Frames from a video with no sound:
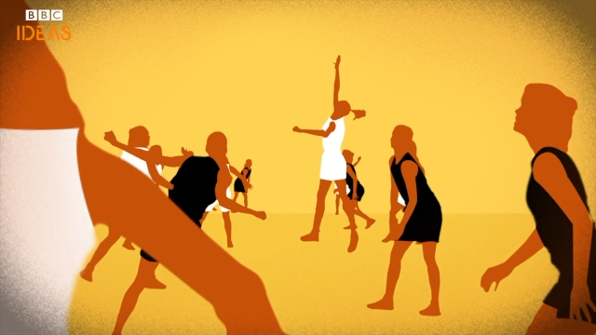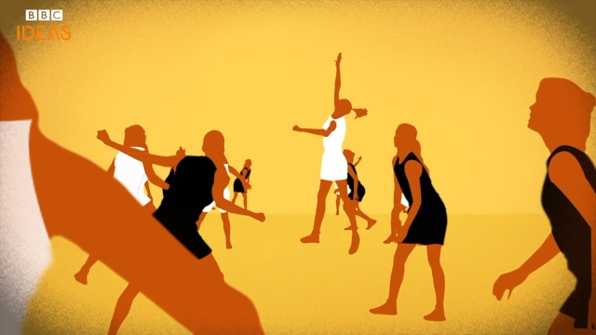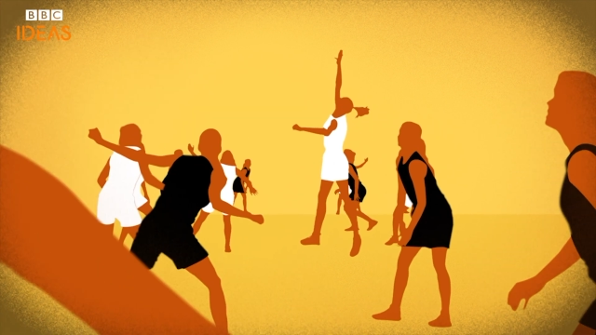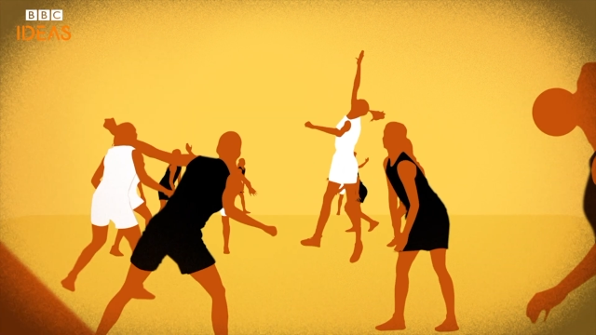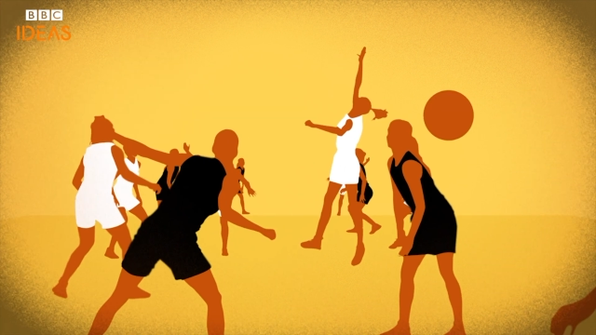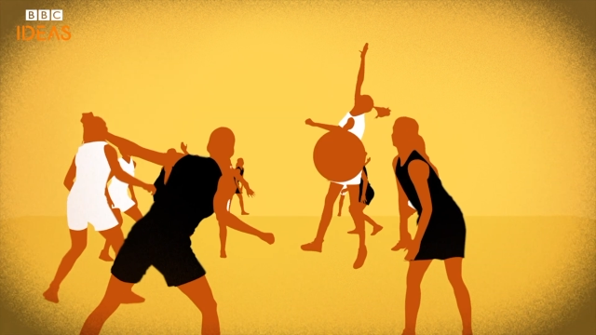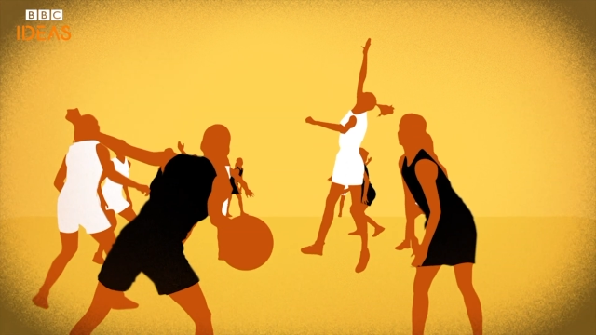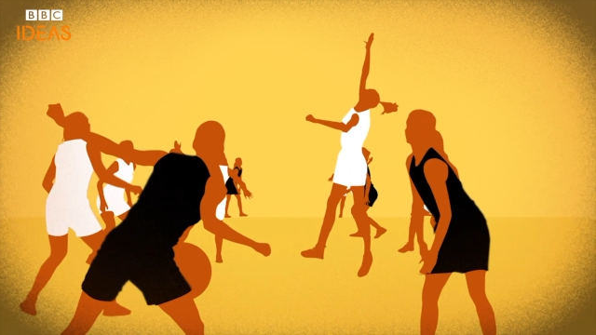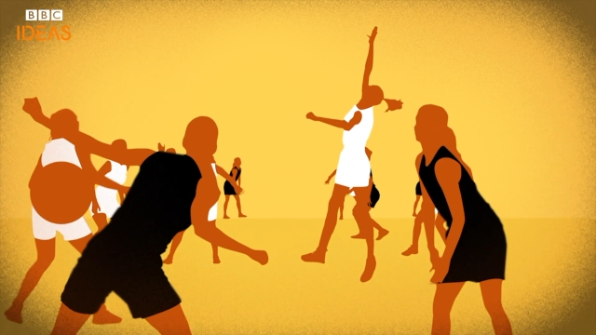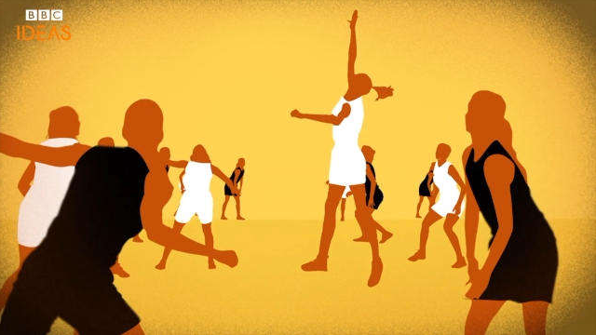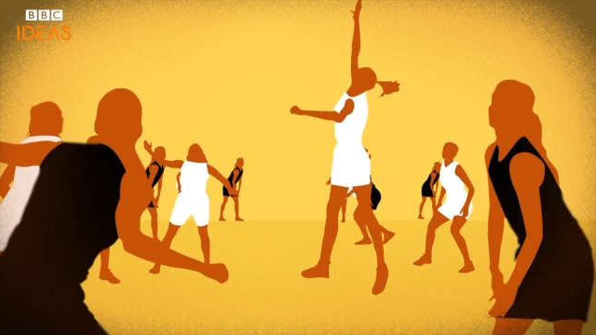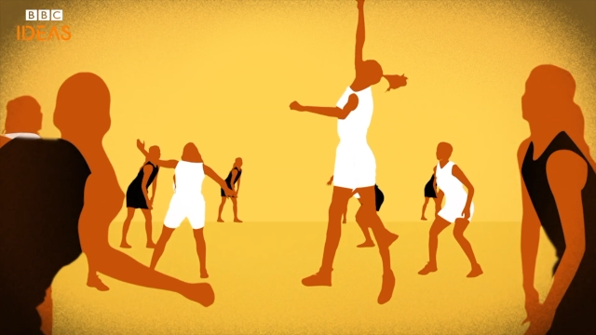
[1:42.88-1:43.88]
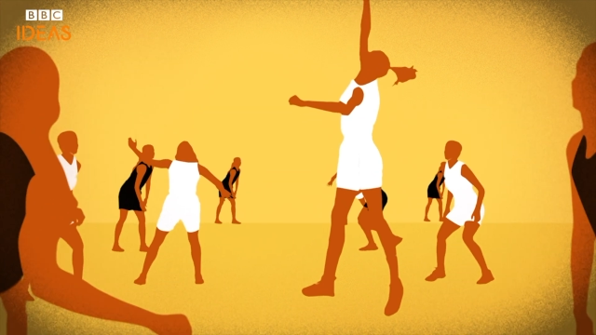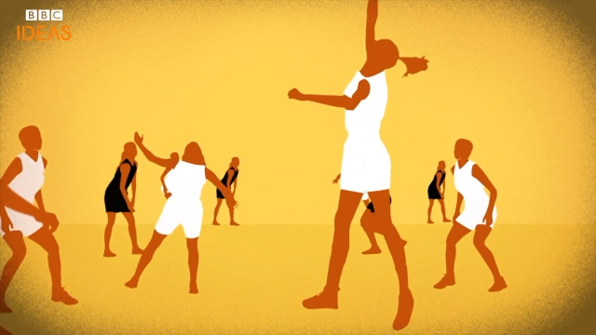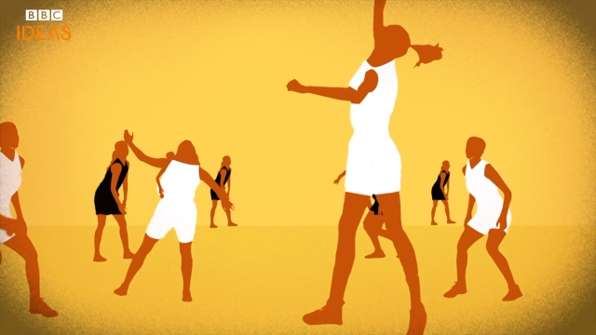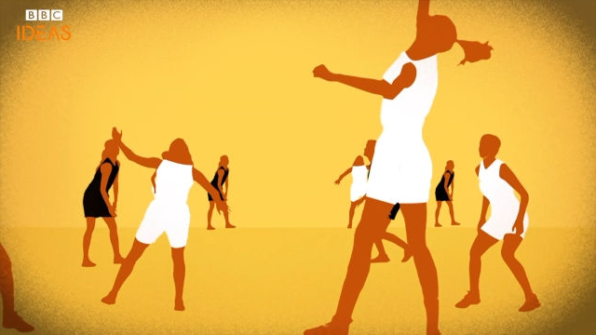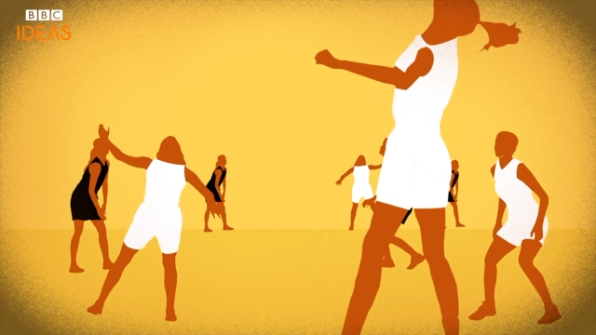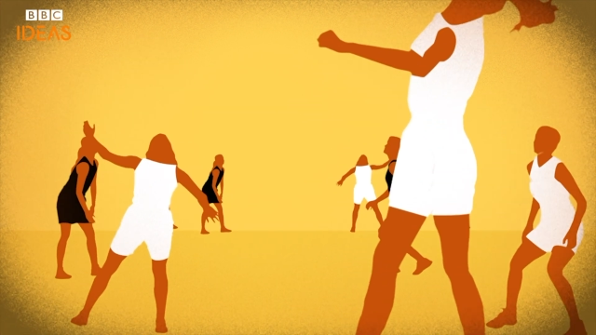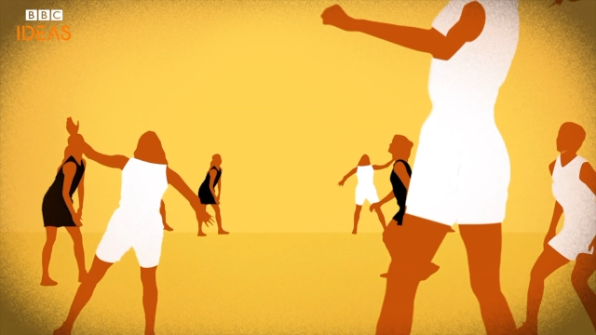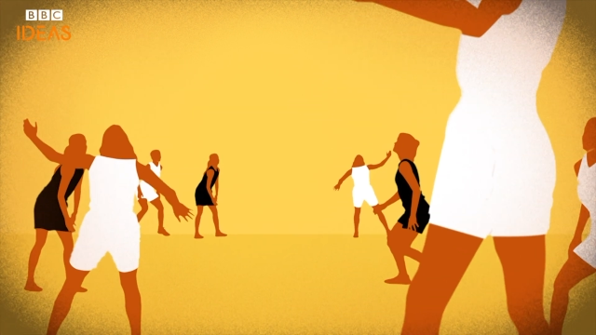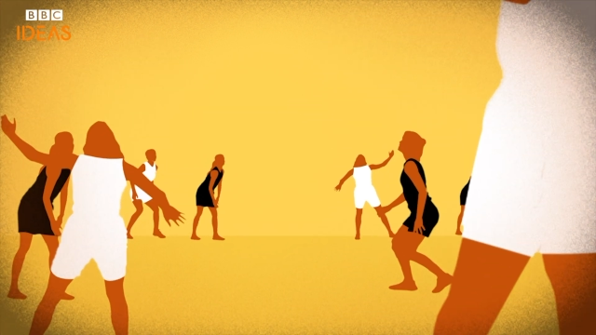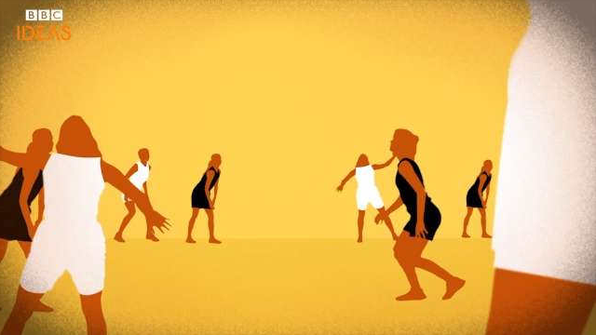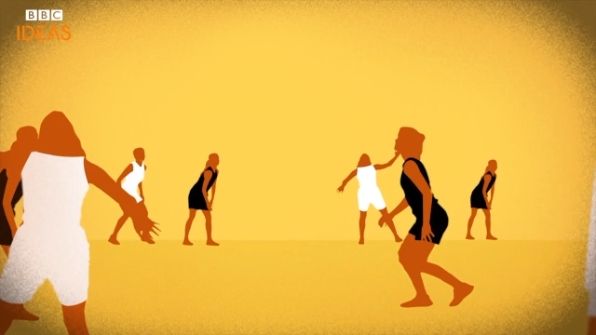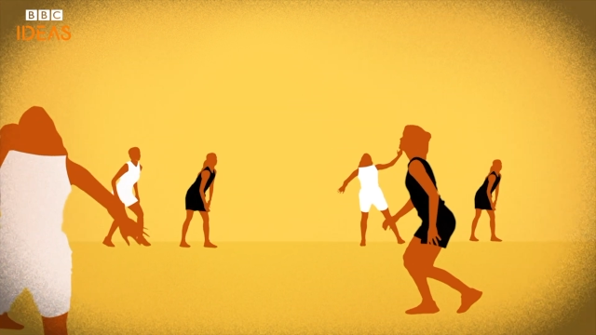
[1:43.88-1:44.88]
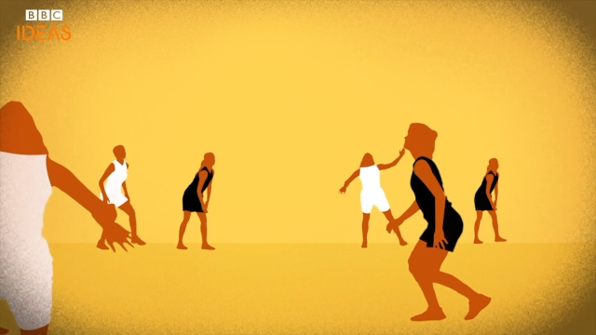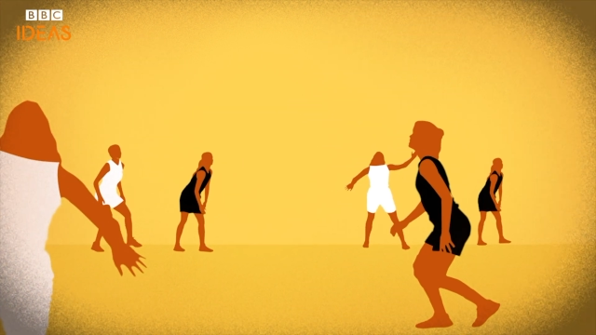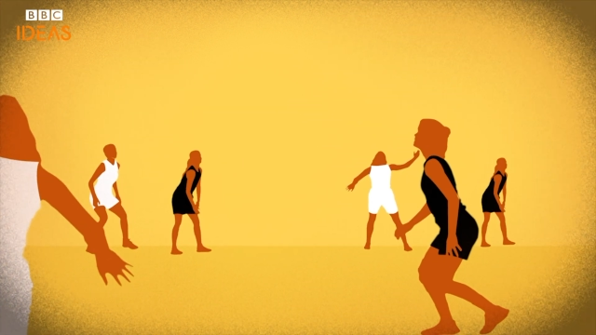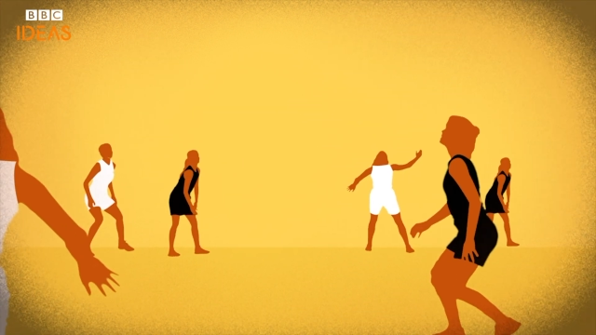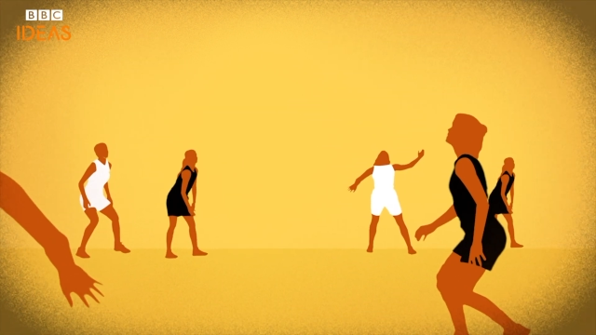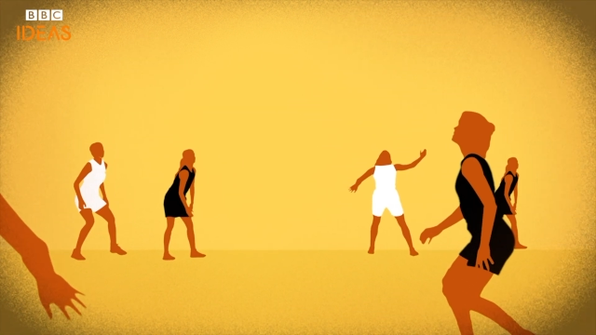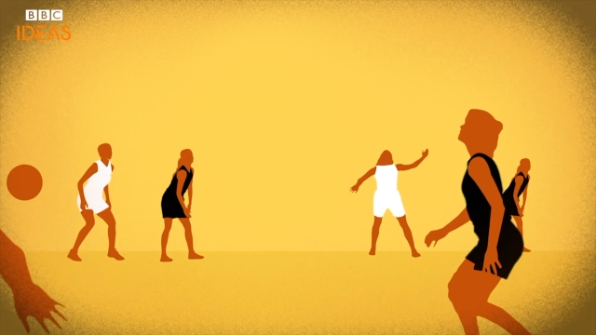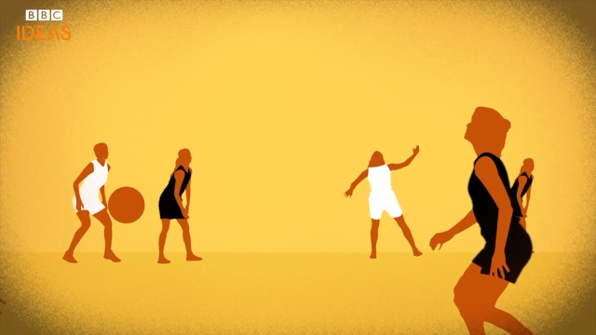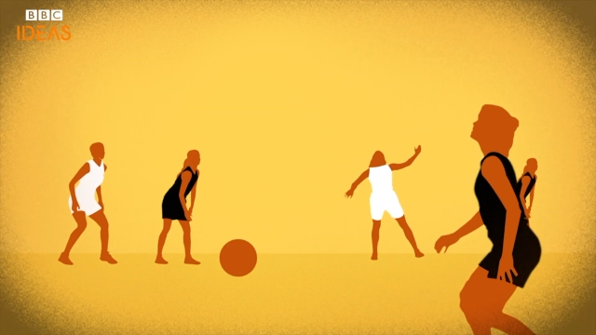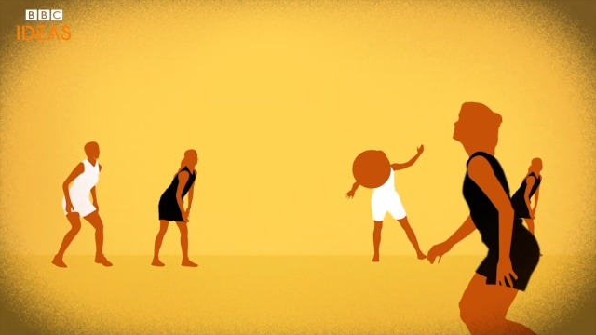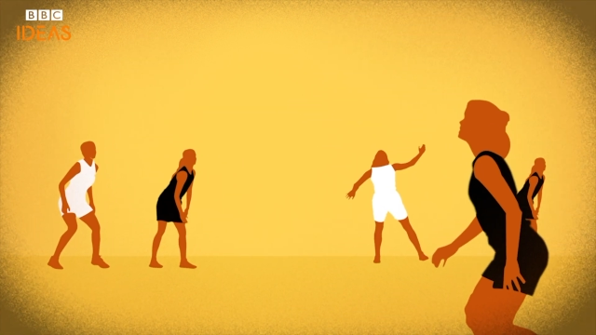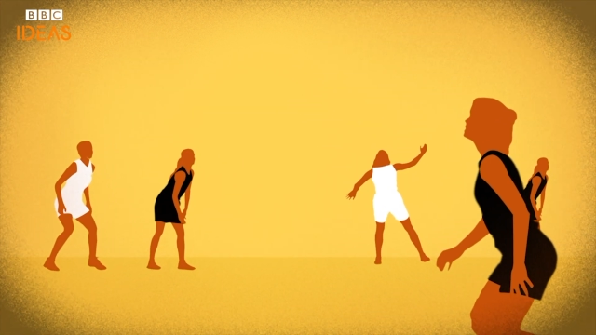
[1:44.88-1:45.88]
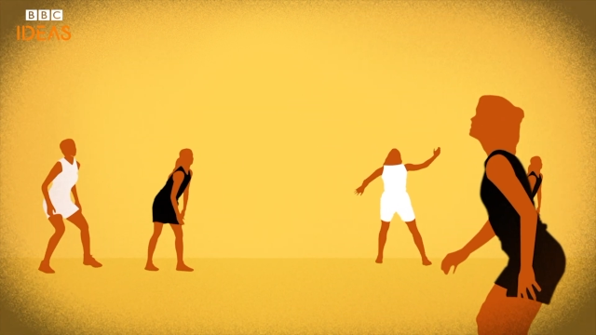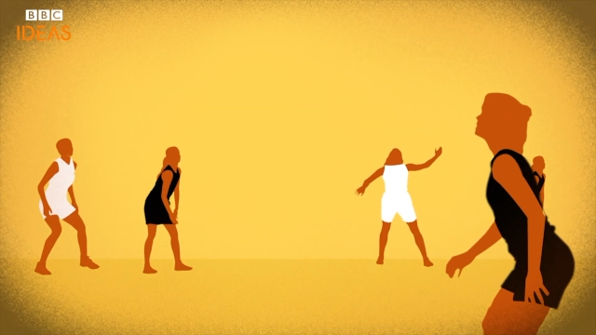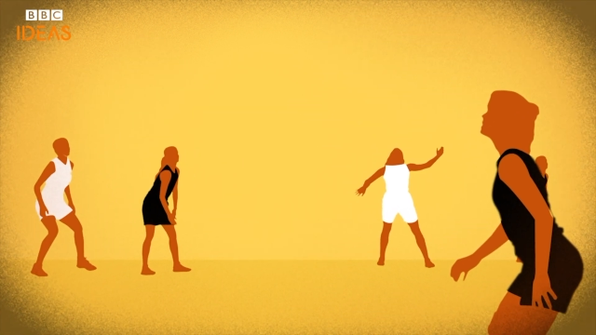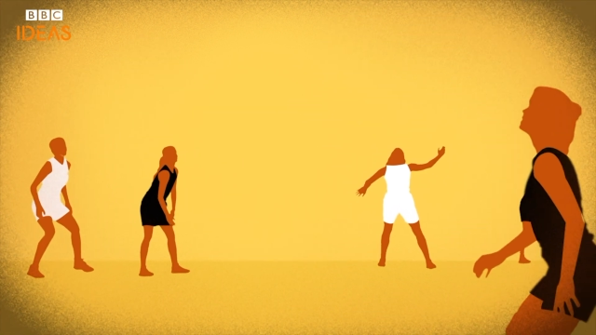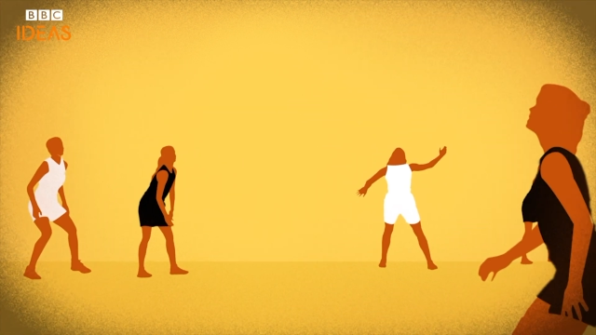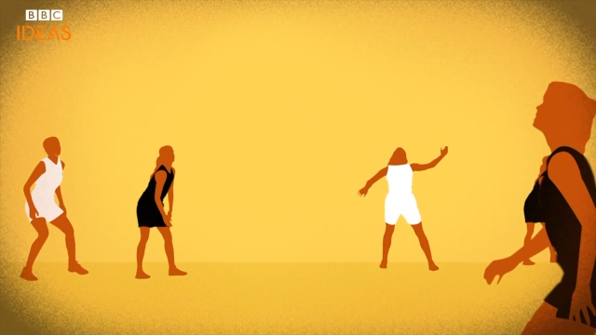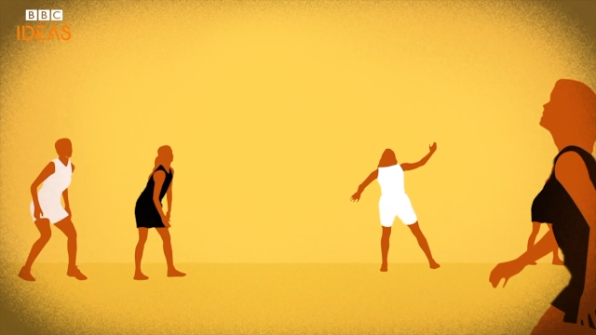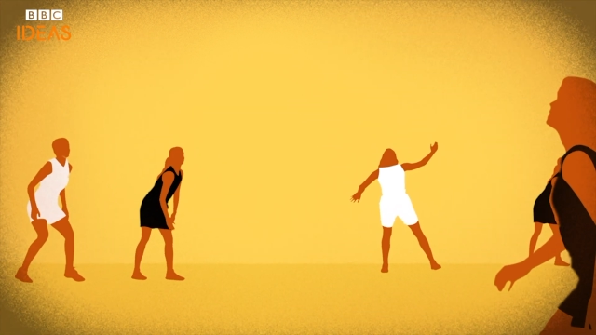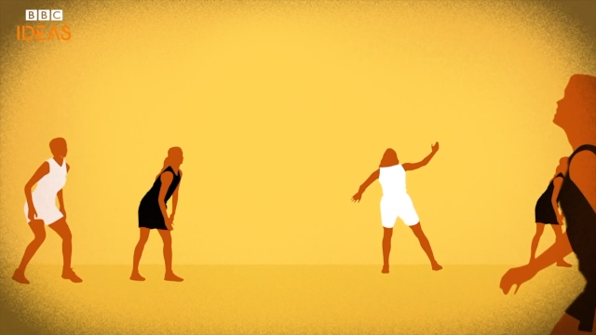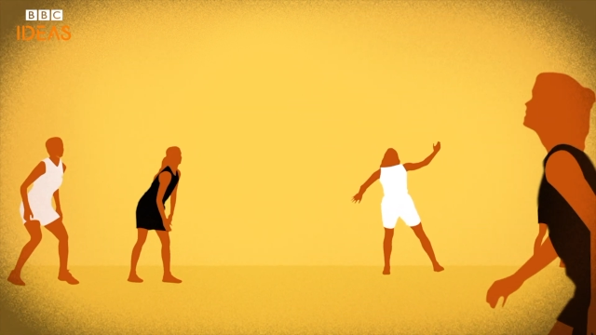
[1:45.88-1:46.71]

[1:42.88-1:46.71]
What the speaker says: [unreadable: no face in view]